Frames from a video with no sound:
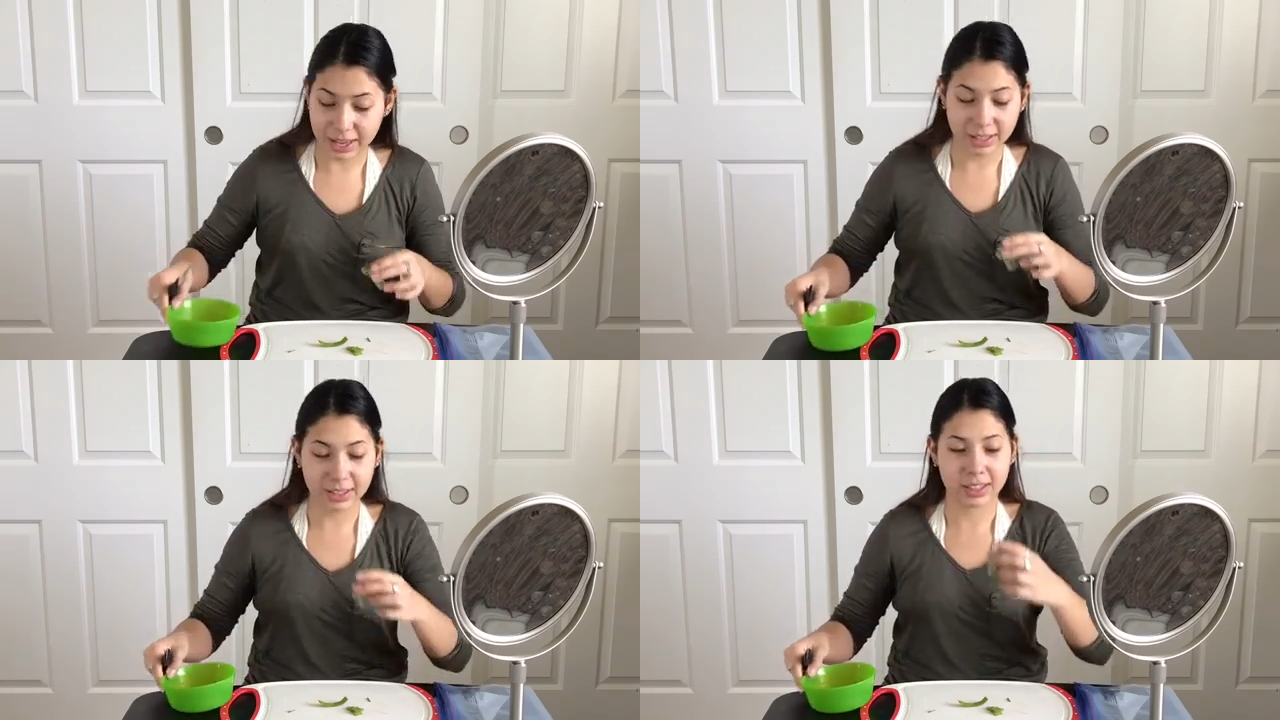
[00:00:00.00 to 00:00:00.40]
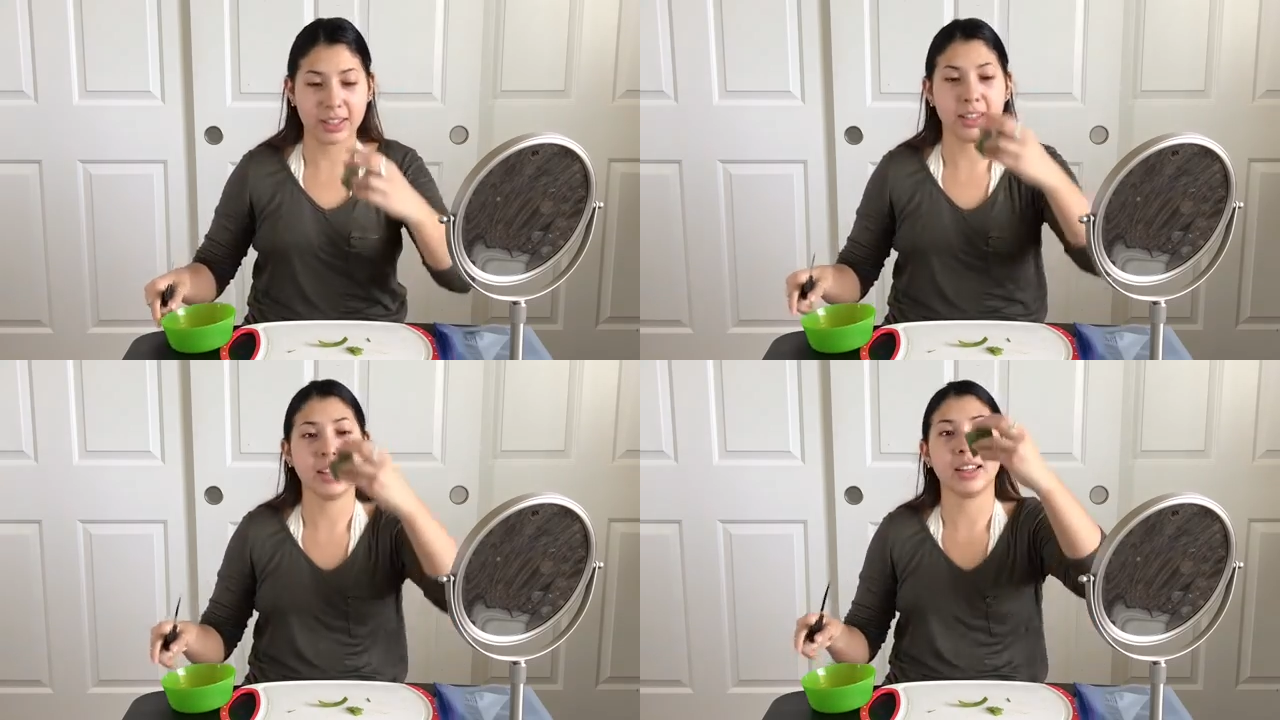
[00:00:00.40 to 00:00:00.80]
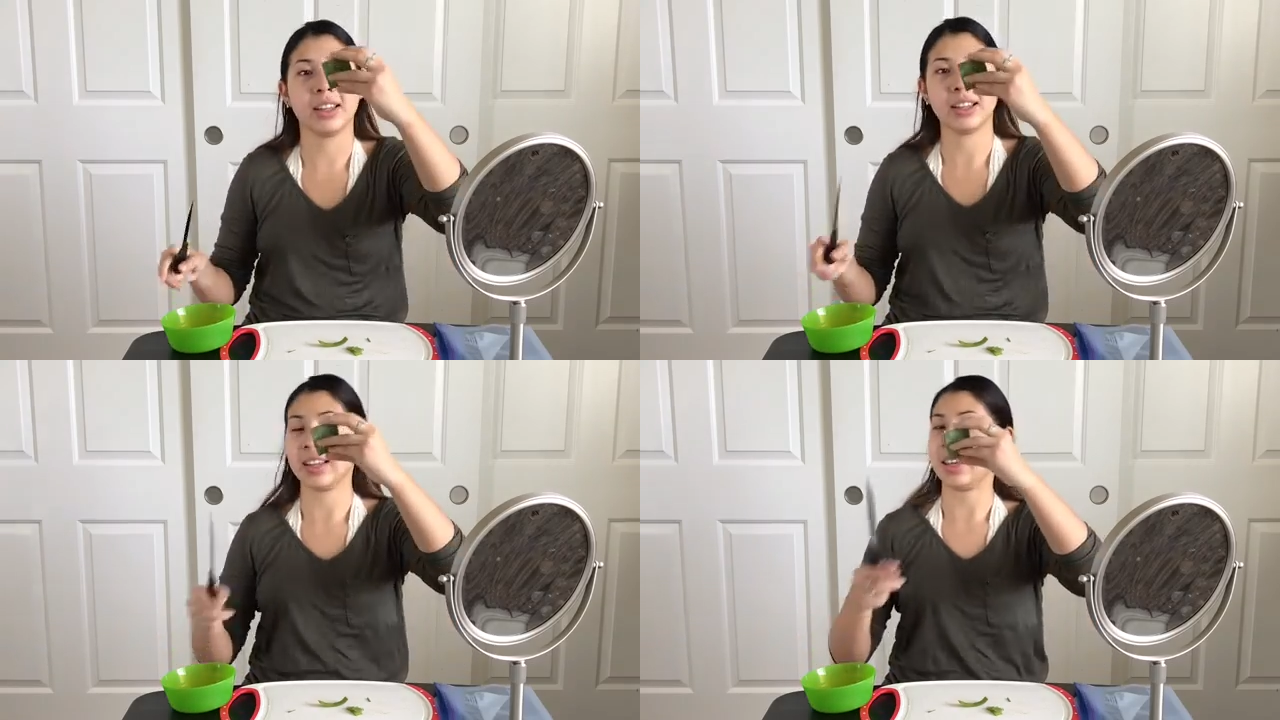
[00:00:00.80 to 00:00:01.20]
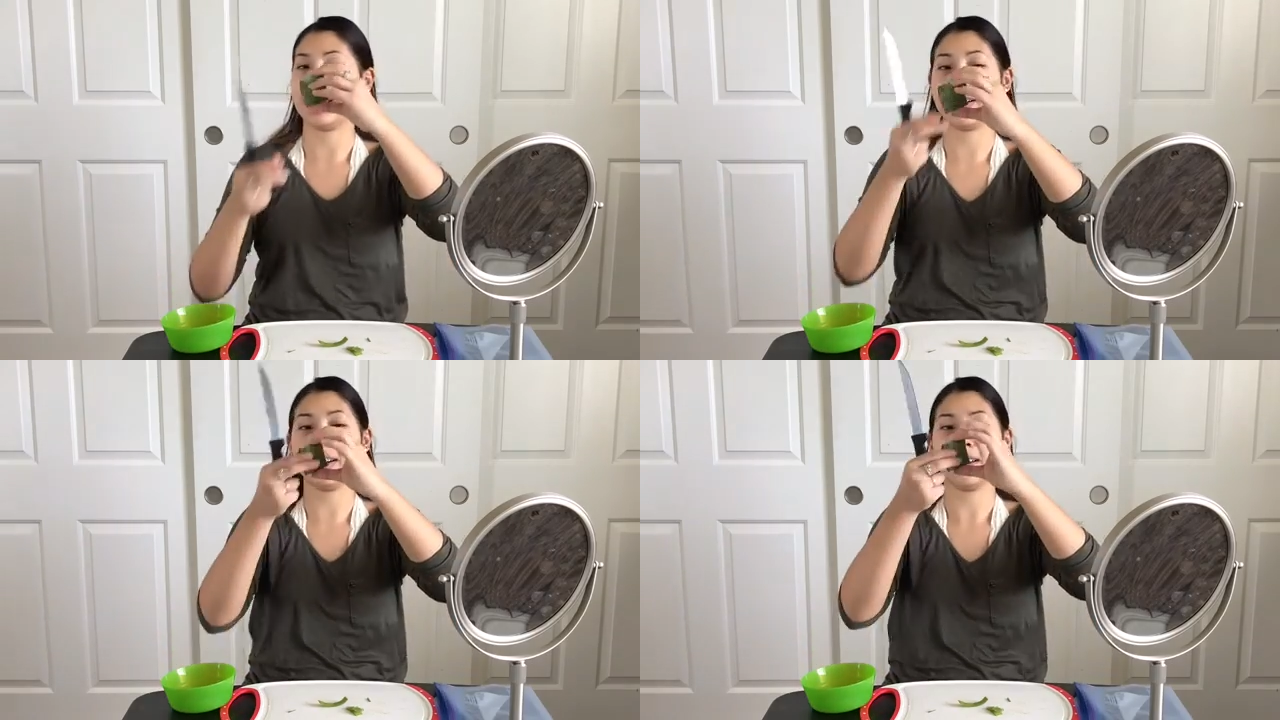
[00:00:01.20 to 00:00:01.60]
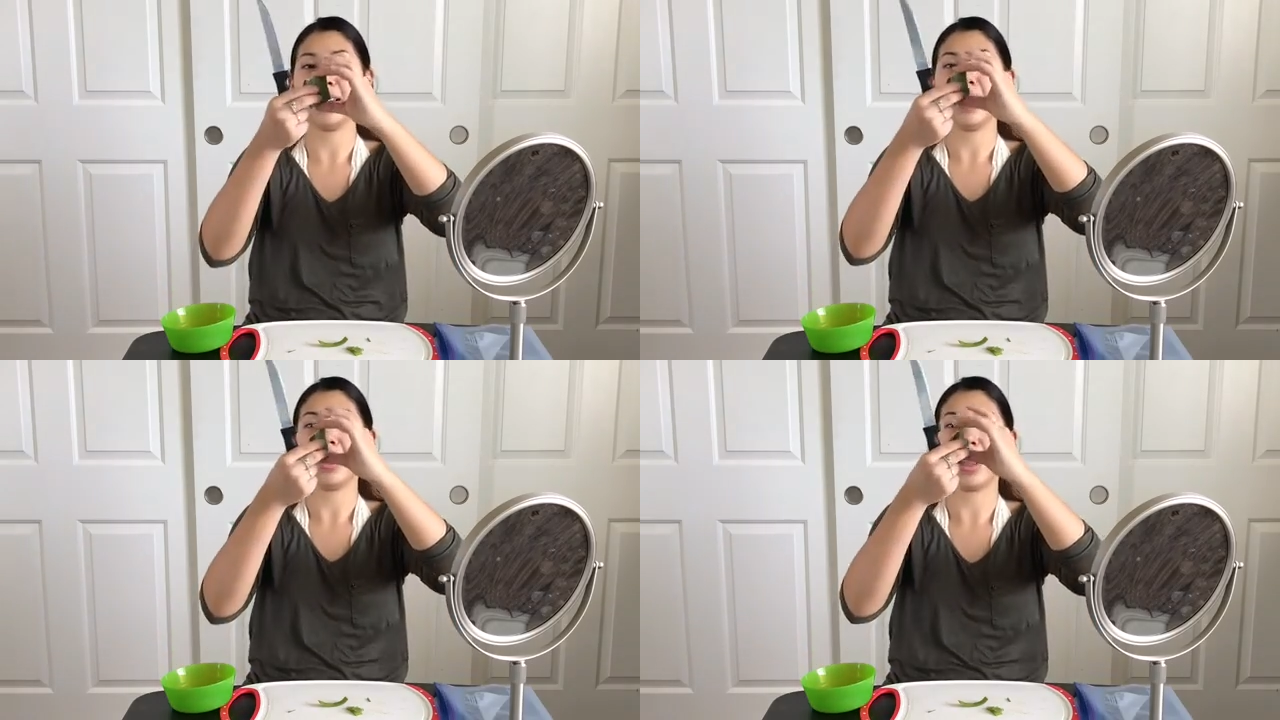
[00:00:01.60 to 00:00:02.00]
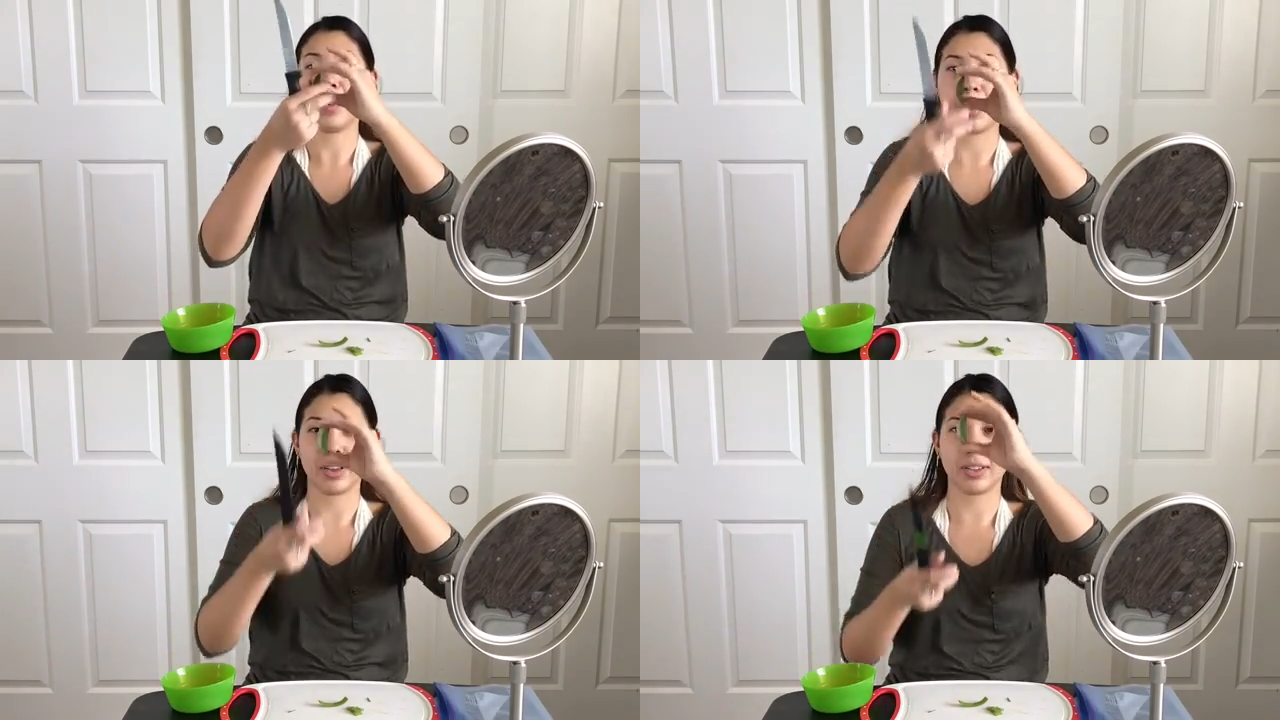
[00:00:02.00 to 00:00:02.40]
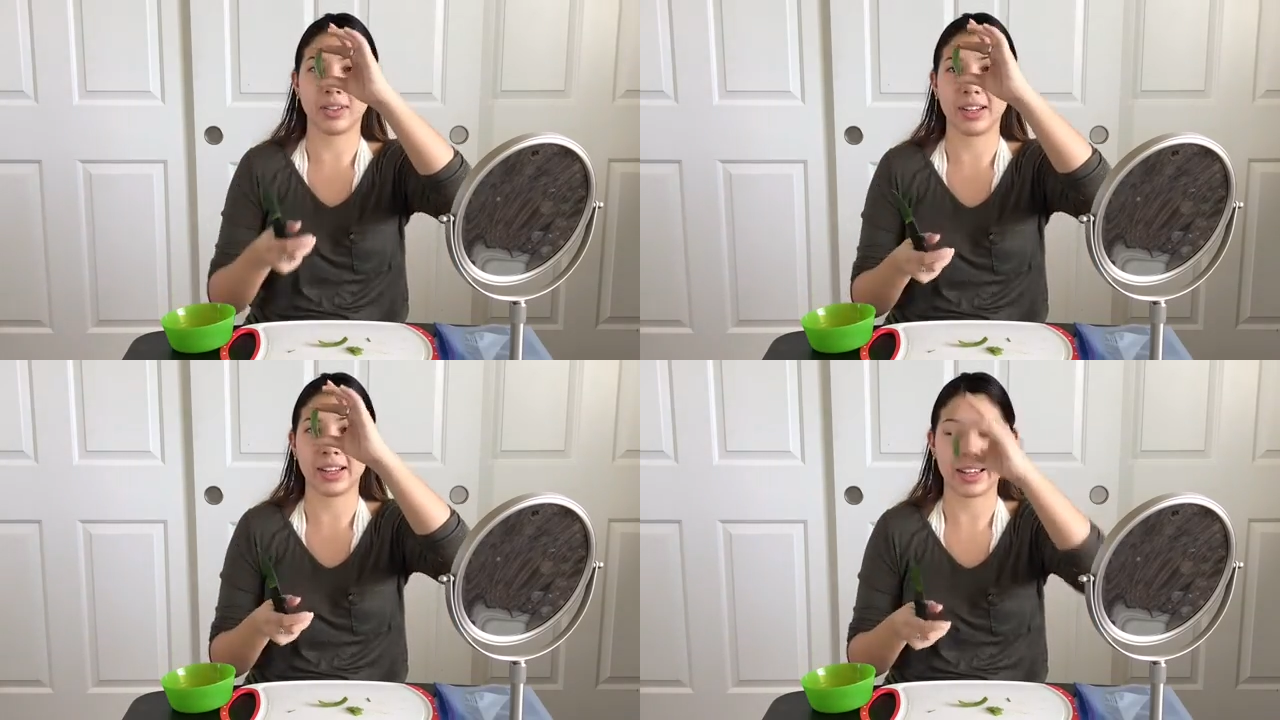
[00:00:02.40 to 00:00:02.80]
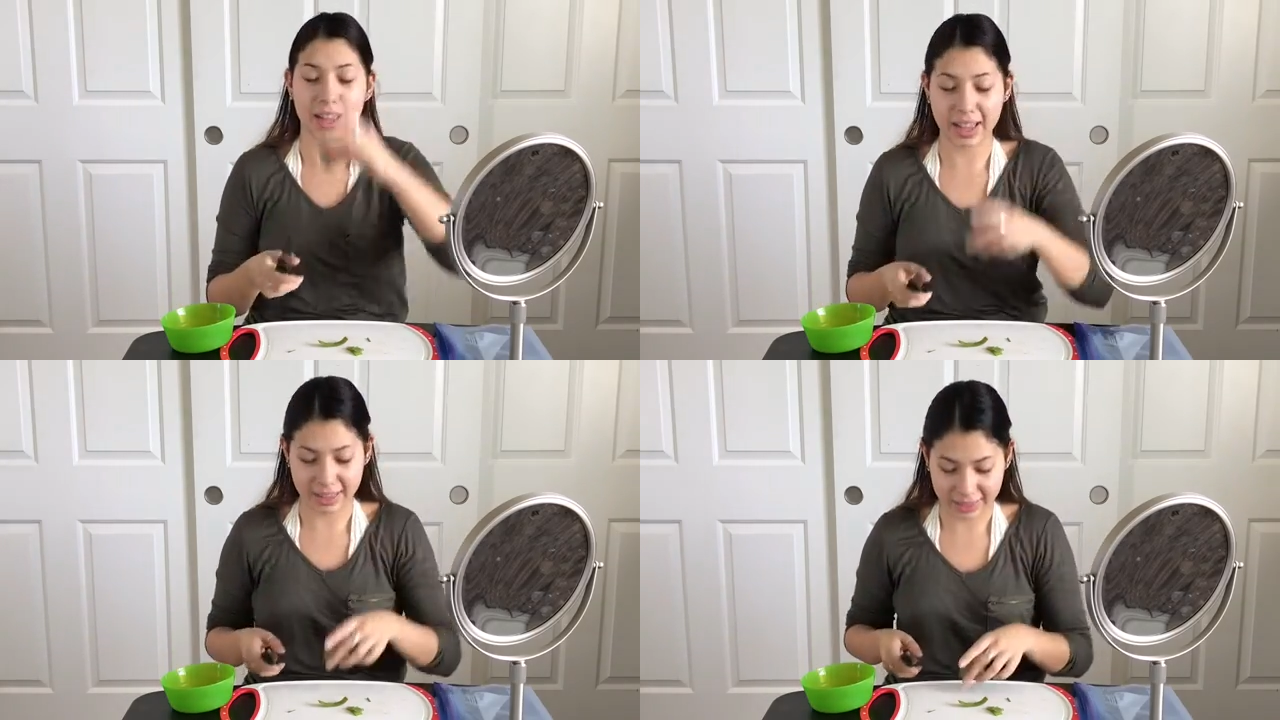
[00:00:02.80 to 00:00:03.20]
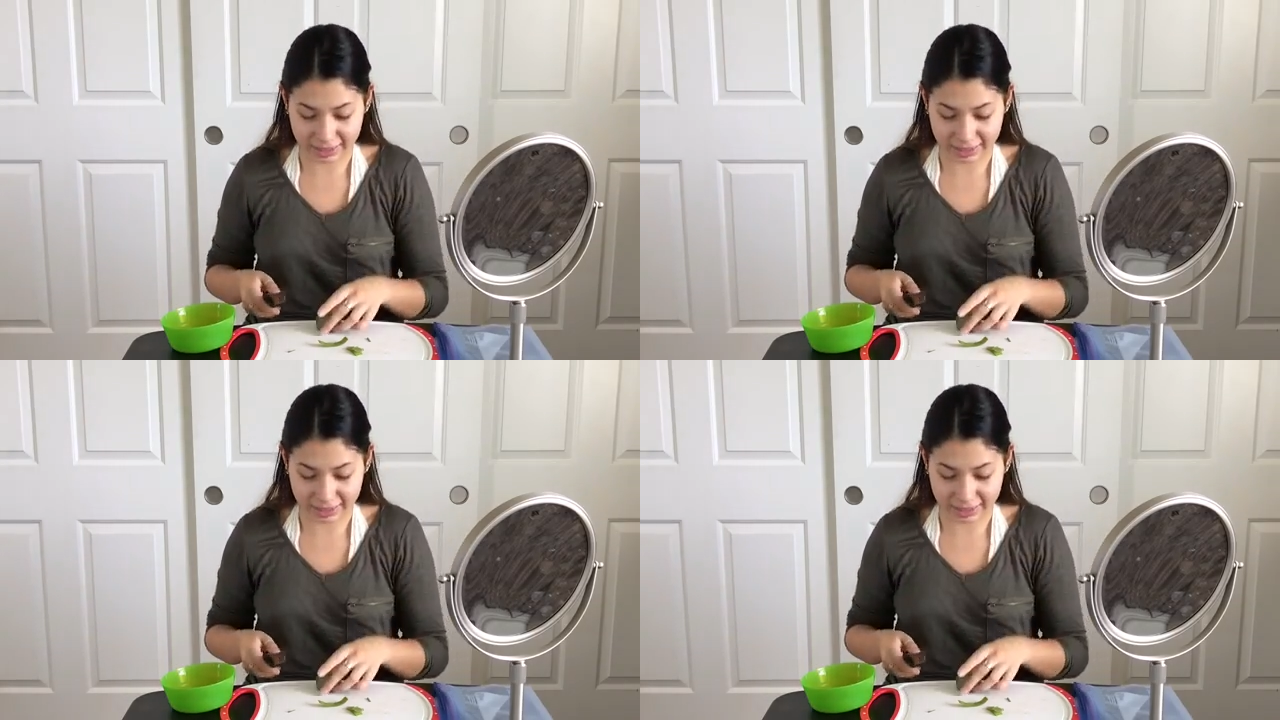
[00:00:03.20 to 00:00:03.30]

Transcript: piece here that I'm also gonna cut.